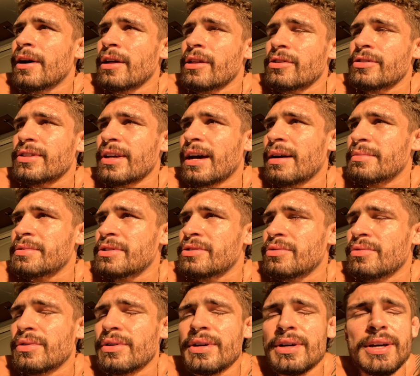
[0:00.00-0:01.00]
Other times I
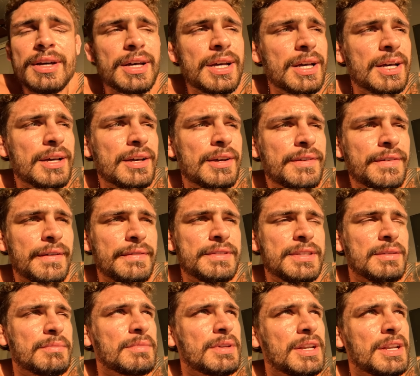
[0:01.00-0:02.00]
do a
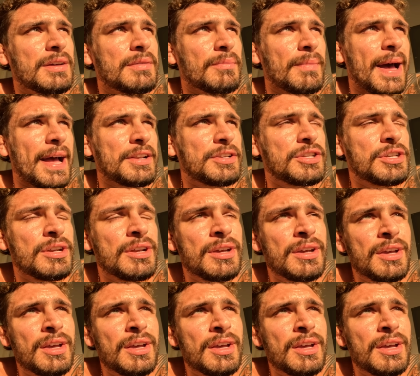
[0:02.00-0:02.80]
15 minute match,